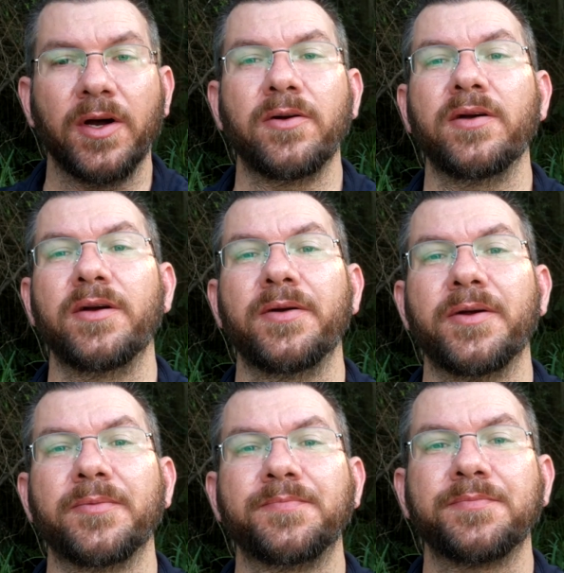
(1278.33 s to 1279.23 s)
Well,
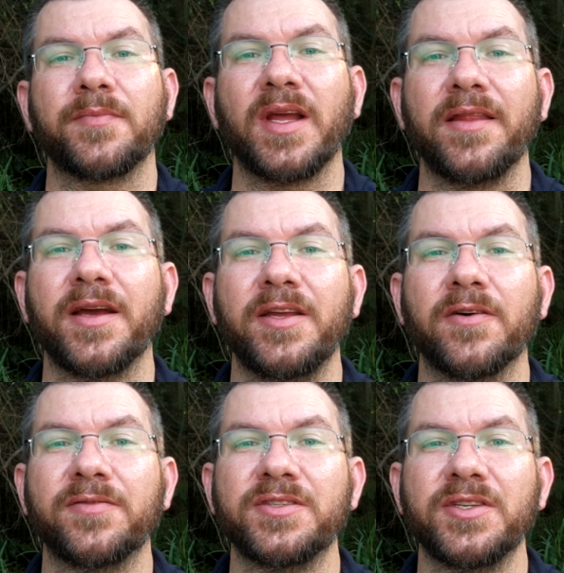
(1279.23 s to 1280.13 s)
I thank
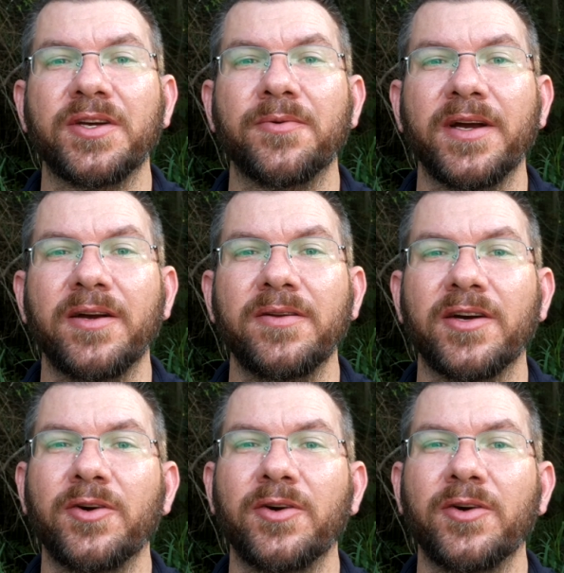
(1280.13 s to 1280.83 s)
y'all for sticking around.